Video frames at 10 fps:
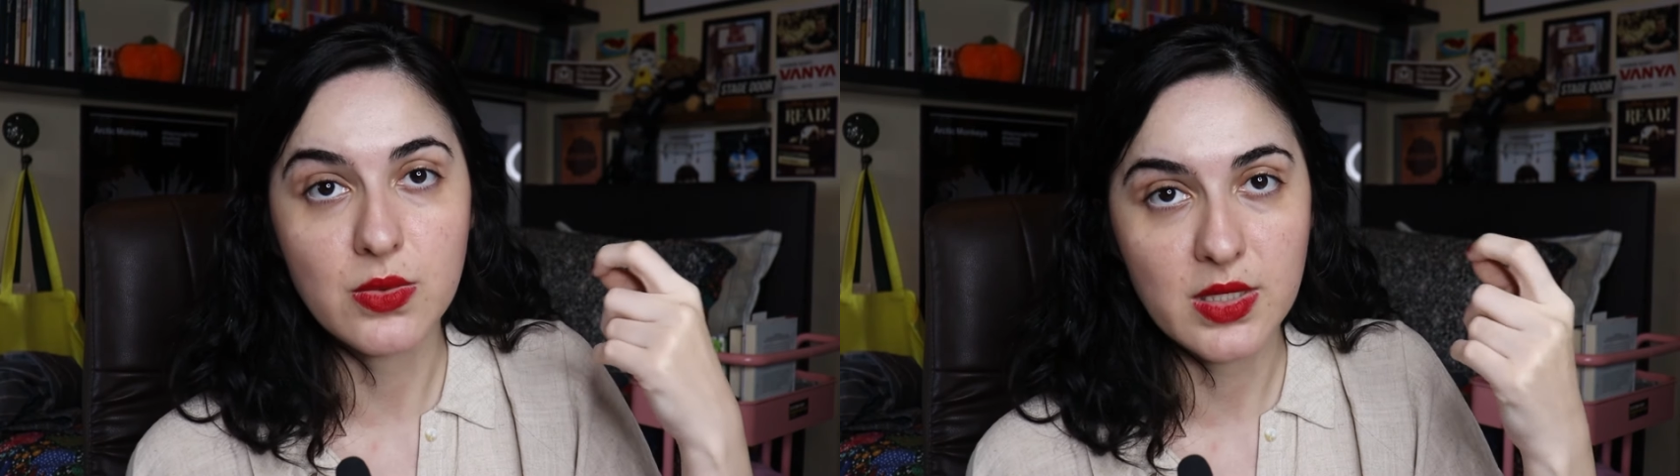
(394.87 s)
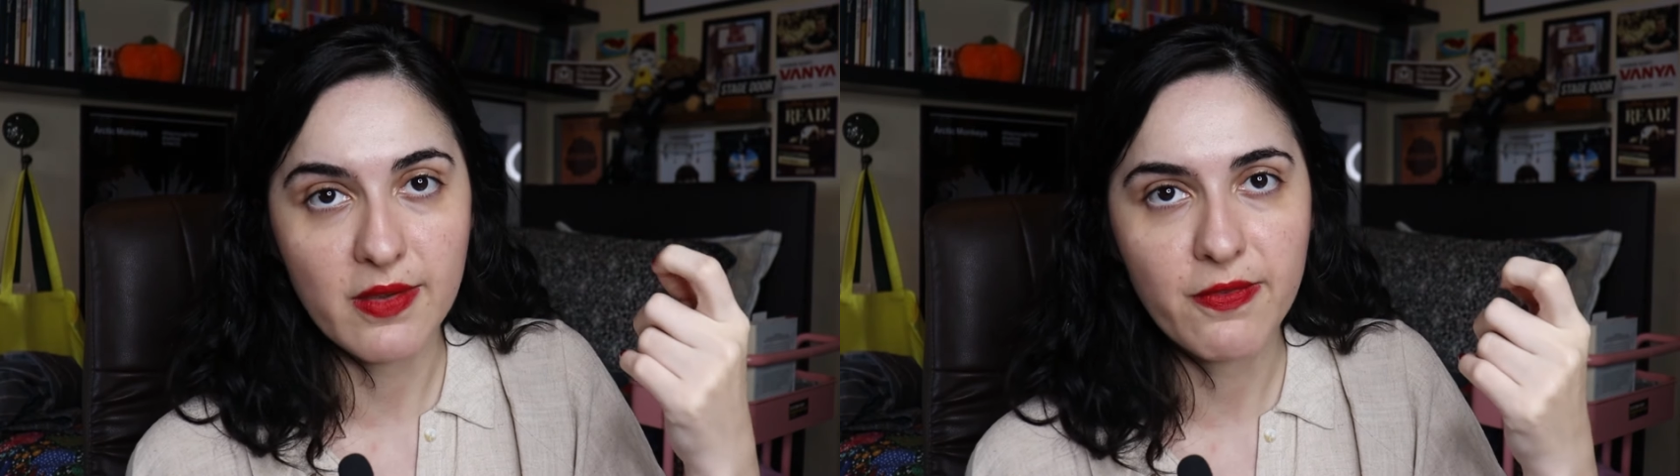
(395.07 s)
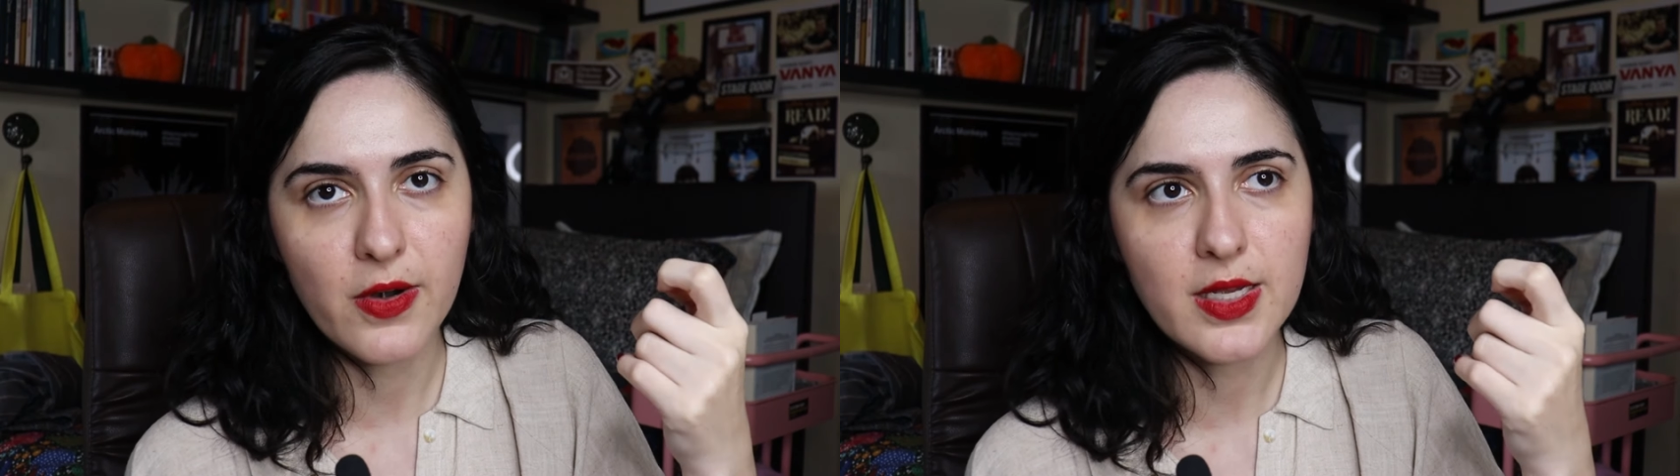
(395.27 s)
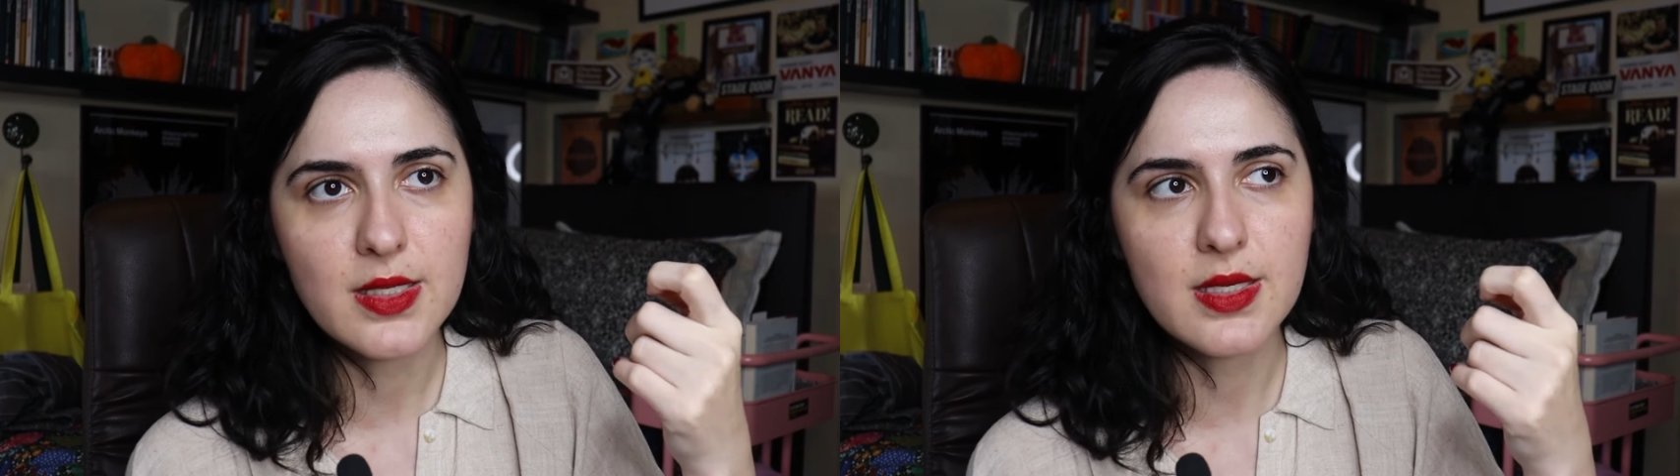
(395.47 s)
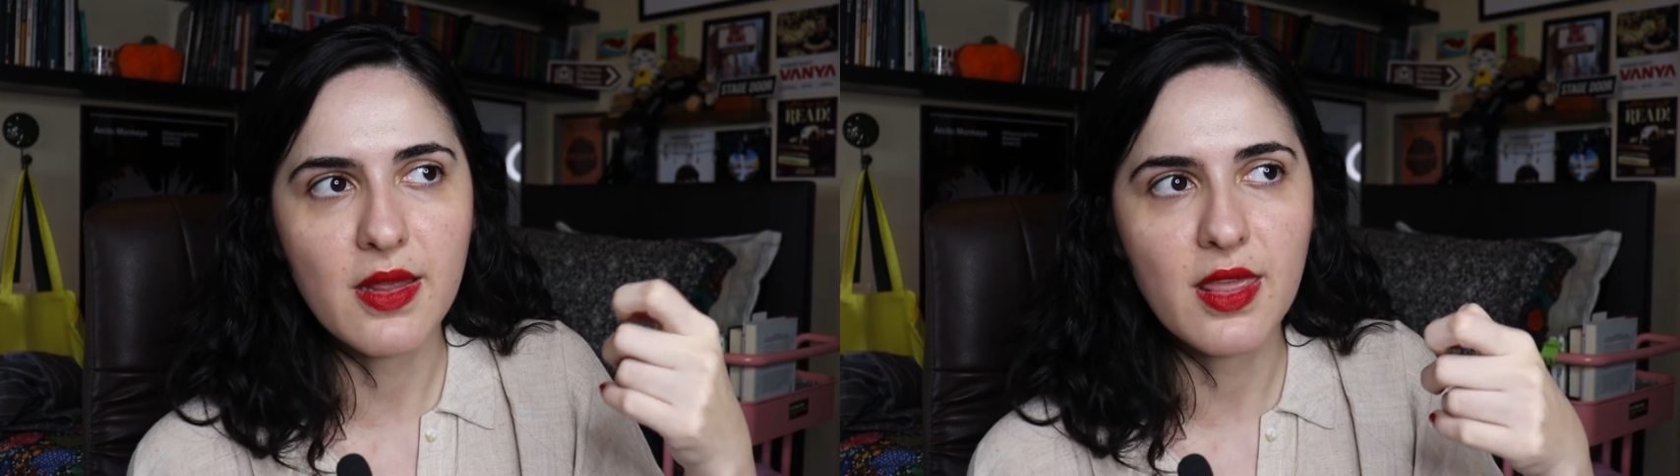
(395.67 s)

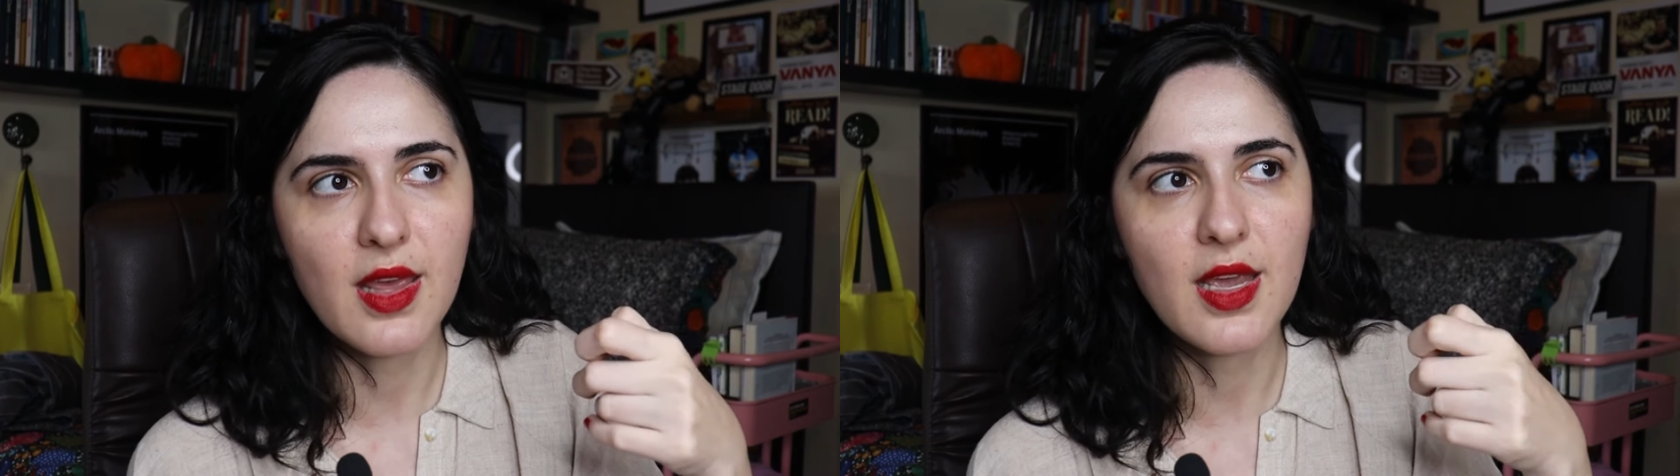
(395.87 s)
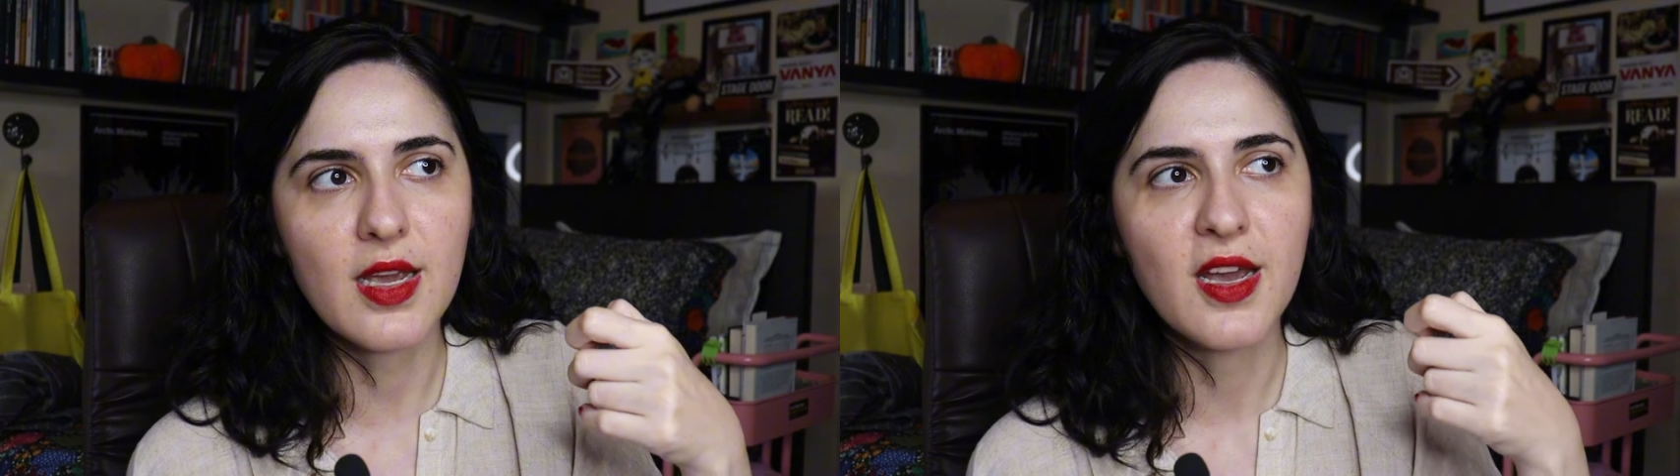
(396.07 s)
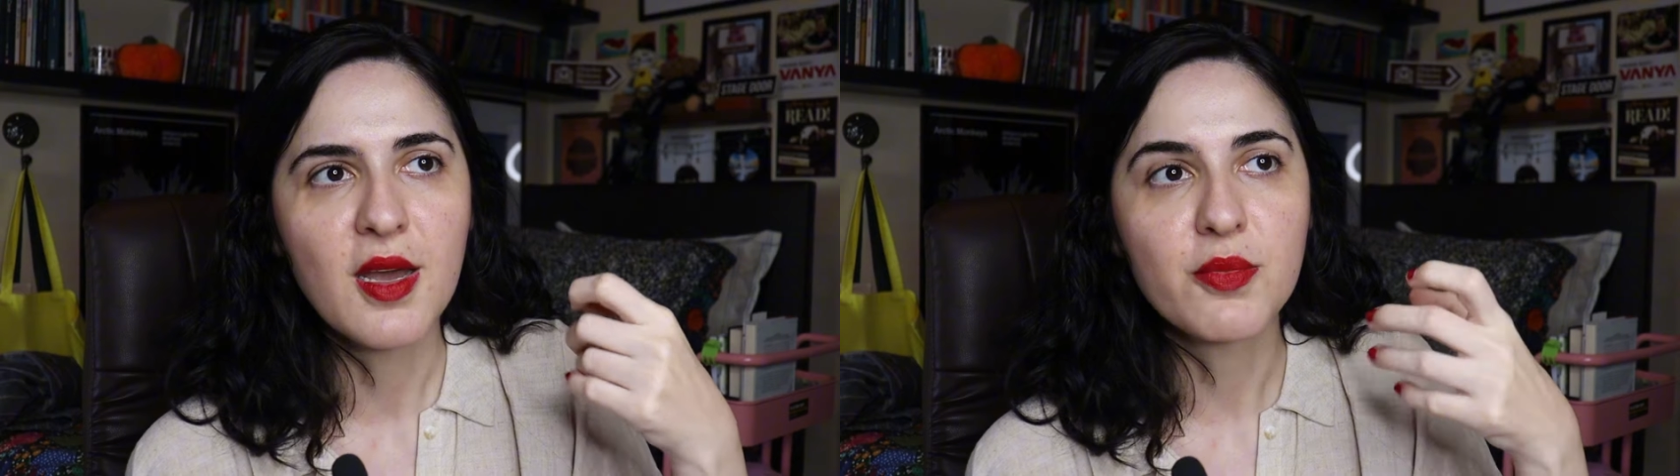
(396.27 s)
difference, I think,